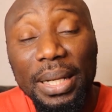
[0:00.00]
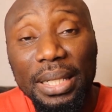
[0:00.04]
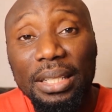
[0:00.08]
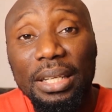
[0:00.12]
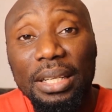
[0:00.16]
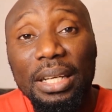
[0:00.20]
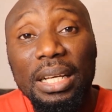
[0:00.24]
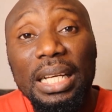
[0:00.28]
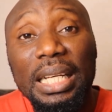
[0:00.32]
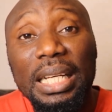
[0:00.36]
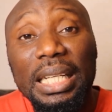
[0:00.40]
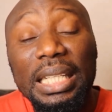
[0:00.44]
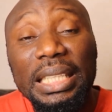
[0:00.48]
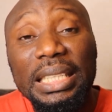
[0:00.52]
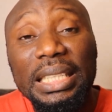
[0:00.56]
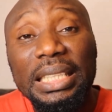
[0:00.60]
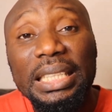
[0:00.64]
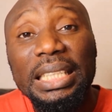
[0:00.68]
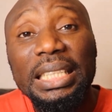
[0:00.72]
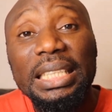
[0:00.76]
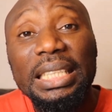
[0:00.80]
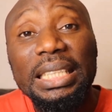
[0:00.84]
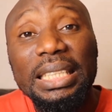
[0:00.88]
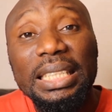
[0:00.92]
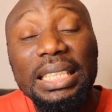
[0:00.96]
But
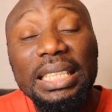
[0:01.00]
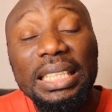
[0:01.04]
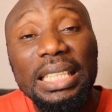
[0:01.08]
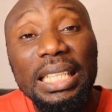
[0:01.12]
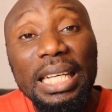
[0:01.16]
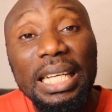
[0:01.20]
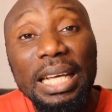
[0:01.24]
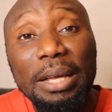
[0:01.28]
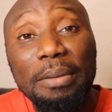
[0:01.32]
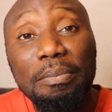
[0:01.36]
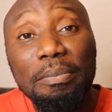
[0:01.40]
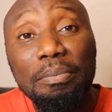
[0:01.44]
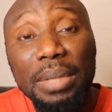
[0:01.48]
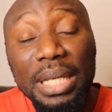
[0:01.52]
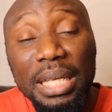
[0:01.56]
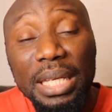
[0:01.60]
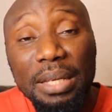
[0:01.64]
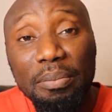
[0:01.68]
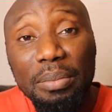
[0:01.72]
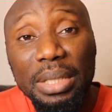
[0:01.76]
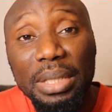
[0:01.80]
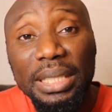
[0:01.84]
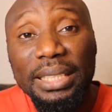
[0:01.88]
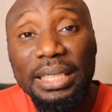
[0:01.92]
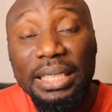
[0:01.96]

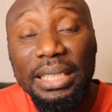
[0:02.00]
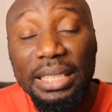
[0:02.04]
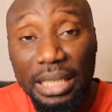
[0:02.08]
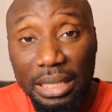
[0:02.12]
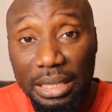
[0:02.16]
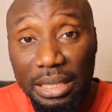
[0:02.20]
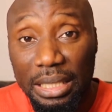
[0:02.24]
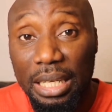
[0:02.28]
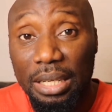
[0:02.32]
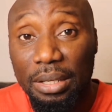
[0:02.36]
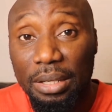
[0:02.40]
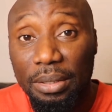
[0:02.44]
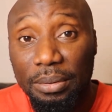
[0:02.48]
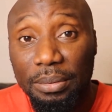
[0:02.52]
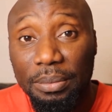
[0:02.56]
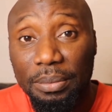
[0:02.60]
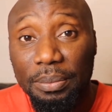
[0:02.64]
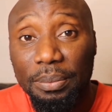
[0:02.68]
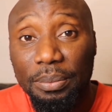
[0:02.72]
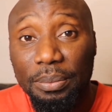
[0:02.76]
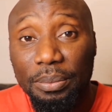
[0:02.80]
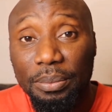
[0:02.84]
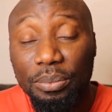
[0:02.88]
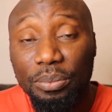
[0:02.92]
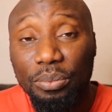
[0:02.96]
DTME means sit down.
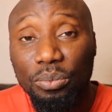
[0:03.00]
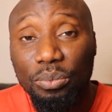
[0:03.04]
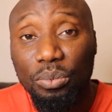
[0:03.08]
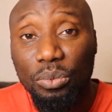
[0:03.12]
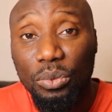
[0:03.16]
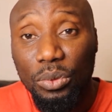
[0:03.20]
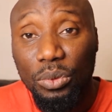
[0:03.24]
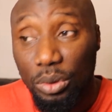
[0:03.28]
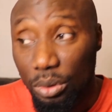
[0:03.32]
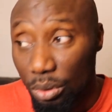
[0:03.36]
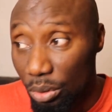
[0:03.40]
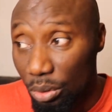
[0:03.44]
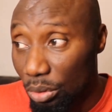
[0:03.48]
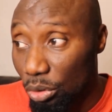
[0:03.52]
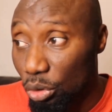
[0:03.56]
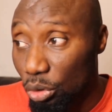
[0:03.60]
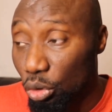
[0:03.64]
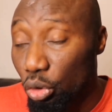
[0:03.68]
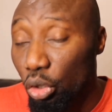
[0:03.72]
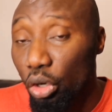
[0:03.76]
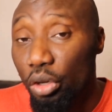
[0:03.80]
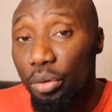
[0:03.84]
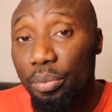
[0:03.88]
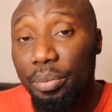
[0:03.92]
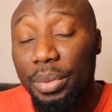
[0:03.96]

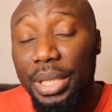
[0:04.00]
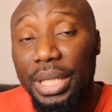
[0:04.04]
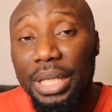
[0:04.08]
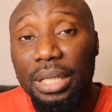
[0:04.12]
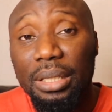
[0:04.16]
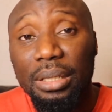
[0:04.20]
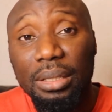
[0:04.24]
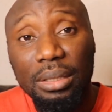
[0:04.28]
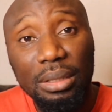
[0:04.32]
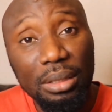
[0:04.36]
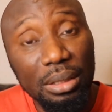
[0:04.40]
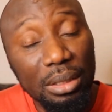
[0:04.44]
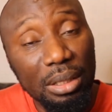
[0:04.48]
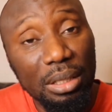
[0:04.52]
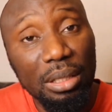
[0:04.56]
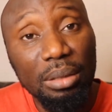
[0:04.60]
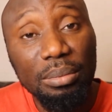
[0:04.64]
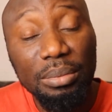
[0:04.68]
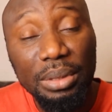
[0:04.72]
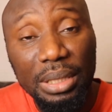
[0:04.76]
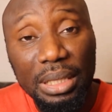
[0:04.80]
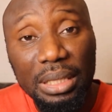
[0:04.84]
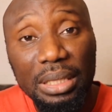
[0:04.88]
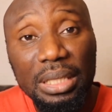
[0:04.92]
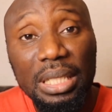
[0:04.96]
Join me. Come
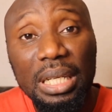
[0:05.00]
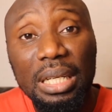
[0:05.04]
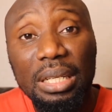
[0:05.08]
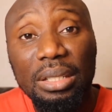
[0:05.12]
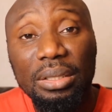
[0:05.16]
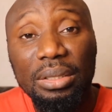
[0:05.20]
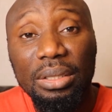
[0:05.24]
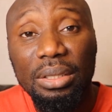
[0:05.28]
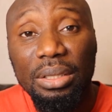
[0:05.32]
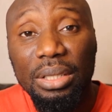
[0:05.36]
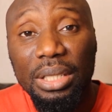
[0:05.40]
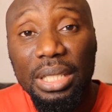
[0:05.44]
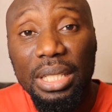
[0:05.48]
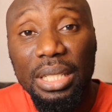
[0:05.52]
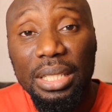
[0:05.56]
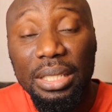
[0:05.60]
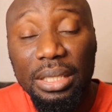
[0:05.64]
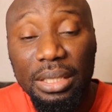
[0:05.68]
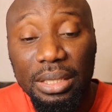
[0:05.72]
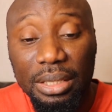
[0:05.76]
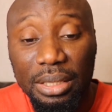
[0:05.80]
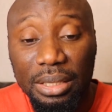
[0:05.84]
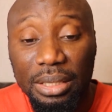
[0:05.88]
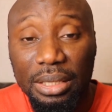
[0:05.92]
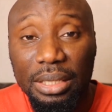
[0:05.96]
sit down. Okay.
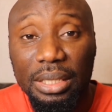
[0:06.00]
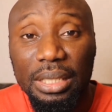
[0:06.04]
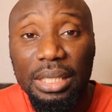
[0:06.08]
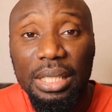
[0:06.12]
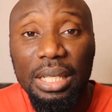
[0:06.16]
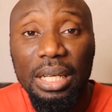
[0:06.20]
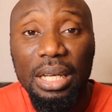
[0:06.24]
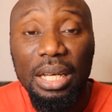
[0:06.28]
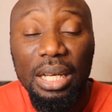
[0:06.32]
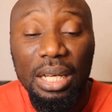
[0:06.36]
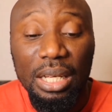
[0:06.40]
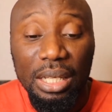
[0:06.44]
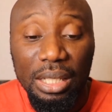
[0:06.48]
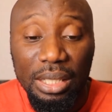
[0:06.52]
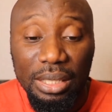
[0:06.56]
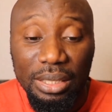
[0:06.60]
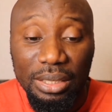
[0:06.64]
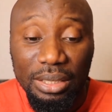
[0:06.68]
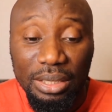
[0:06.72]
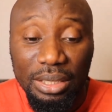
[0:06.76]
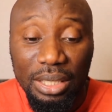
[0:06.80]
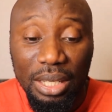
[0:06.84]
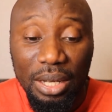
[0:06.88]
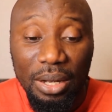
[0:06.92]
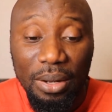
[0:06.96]

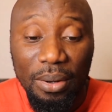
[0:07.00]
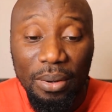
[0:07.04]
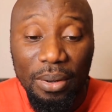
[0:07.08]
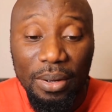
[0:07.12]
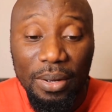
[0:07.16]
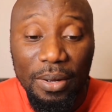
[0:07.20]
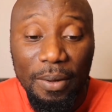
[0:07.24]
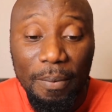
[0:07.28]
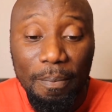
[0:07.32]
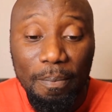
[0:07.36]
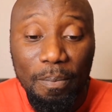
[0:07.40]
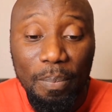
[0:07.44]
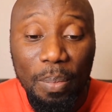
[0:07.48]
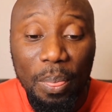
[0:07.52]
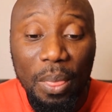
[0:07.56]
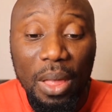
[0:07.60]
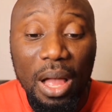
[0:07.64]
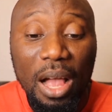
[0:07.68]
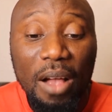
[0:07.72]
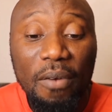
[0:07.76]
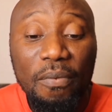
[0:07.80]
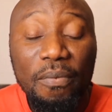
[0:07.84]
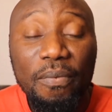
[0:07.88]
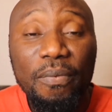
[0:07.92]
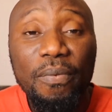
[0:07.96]
So
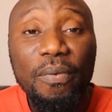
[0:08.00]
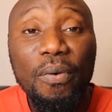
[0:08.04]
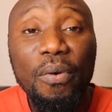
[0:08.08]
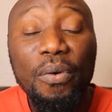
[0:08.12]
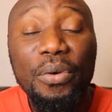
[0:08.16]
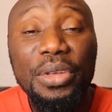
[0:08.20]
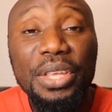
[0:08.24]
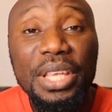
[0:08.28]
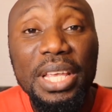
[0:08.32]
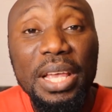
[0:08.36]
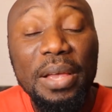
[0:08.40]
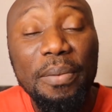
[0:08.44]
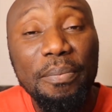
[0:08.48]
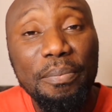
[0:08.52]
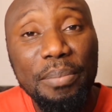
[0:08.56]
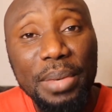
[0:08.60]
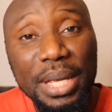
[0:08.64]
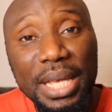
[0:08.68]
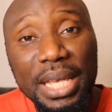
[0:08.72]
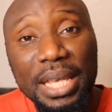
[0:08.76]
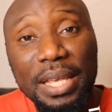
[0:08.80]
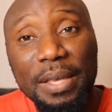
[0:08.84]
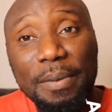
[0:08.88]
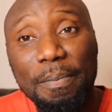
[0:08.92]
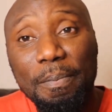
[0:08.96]

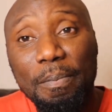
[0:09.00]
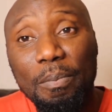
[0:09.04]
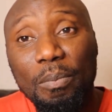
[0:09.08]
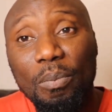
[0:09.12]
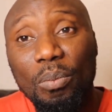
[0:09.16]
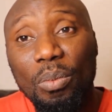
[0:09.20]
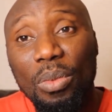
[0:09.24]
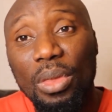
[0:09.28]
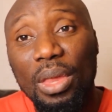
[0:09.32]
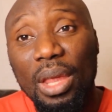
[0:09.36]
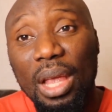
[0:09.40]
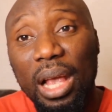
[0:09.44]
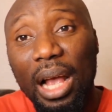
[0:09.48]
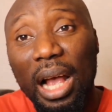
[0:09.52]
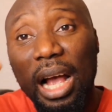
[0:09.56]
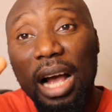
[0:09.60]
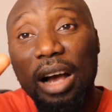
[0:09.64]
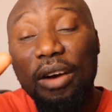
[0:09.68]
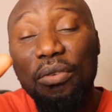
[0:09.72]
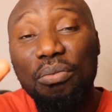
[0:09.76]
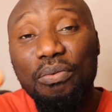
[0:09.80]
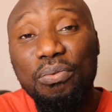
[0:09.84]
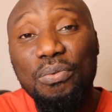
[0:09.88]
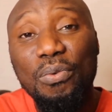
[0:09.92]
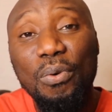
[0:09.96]
Afoyemi.
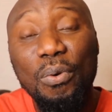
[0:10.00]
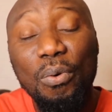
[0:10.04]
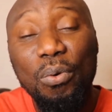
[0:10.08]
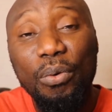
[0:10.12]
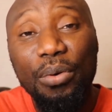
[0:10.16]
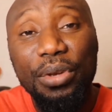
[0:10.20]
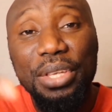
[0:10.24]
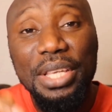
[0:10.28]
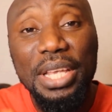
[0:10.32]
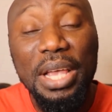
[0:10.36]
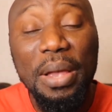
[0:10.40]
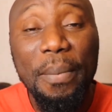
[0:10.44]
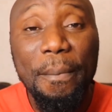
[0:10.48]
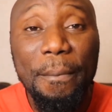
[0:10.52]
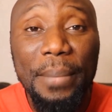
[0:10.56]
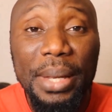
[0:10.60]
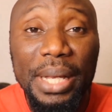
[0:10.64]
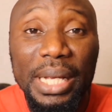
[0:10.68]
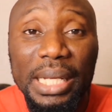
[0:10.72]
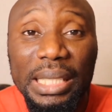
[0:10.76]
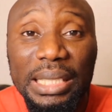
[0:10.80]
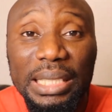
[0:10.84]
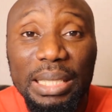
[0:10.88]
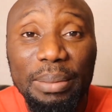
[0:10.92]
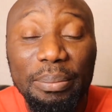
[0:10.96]

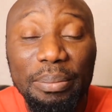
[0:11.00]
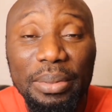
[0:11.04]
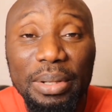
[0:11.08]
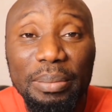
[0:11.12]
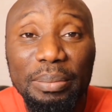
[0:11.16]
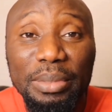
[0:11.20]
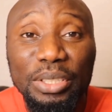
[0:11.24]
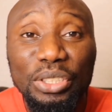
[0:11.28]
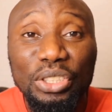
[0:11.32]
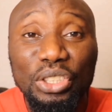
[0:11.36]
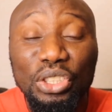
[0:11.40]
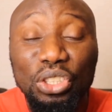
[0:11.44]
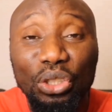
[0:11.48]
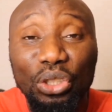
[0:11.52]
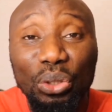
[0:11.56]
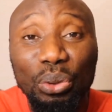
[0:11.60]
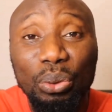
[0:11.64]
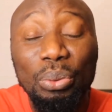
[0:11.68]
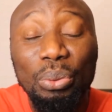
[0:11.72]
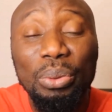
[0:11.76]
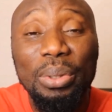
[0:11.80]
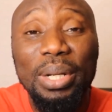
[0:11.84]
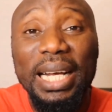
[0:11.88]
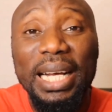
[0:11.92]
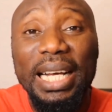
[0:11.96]
Afoyemi simply means
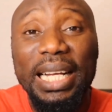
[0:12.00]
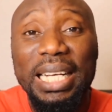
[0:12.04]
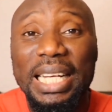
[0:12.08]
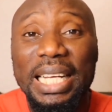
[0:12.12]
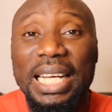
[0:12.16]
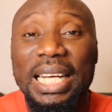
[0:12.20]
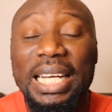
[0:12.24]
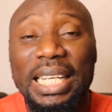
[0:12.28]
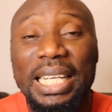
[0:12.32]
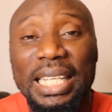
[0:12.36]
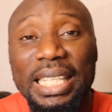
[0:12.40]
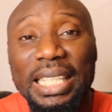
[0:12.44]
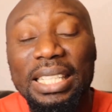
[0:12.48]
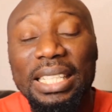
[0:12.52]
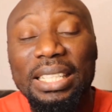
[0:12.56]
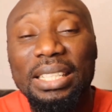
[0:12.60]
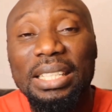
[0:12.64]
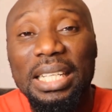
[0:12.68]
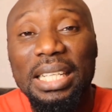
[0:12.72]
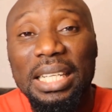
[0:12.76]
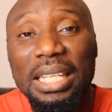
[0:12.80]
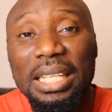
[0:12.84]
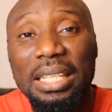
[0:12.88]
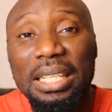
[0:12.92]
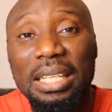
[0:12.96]
you and I.
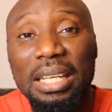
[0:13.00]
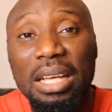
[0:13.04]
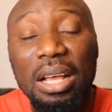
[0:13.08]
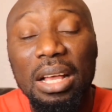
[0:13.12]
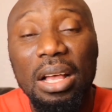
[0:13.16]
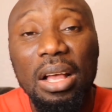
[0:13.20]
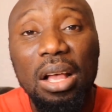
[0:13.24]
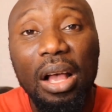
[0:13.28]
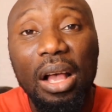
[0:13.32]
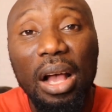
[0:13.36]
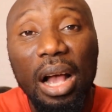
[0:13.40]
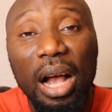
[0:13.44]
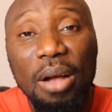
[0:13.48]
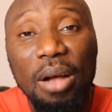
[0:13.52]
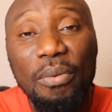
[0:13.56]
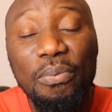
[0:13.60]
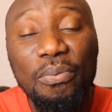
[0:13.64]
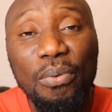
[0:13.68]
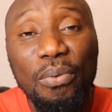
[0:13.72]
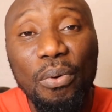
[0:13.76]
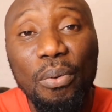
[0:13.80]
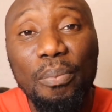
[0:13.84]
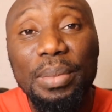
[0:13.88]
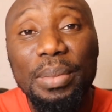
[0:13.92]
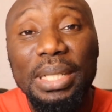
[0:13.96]
Okay.
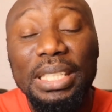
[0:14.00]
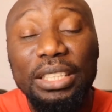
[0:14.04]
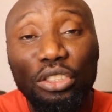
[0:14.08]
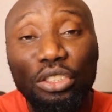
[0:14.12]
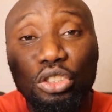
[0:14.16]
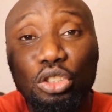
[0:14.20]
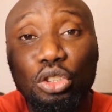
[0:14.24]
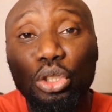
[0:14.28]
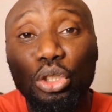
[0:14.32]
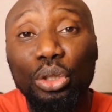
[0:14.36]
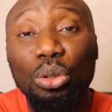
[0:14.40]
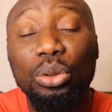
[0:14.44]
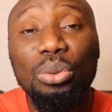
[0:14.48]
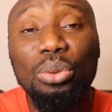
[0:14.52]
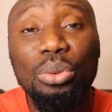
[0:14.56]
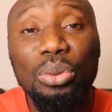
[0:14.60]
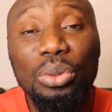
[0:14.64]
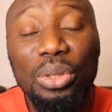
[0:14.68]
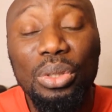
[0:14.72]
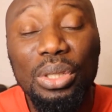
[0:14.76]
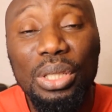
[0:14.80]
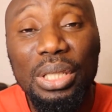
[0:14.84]
Afo means you.